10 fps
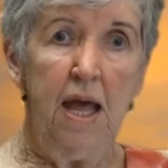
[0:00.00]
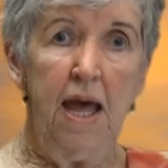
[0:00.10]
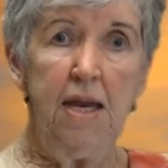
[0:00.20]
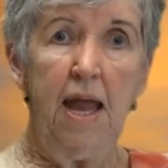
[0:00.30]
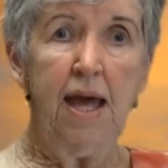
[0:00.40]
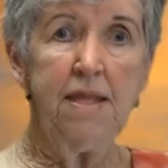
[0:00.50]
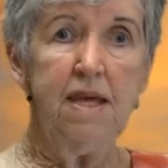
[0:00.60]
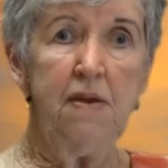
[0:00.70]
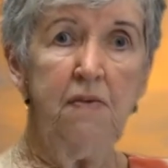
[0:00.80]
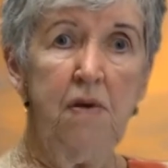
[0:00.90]
And at
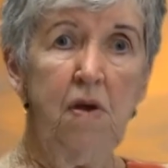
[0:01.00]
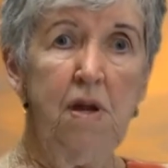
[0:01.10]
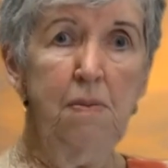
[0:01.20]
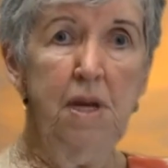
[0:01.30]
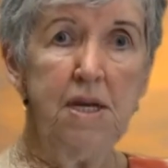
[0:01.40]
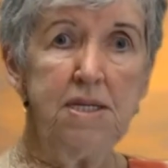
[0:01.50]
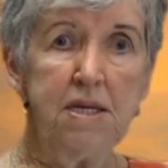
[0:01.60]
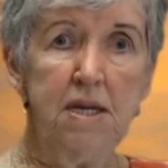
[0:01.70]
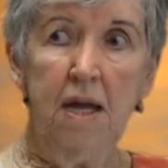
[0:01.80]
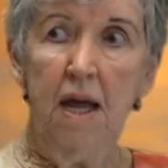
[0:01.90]
that very minute,
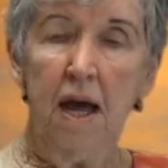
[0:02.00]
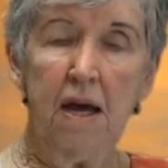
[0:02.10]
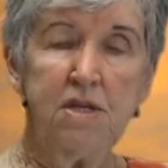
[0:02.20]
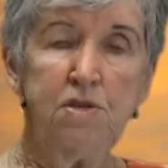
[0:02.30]
I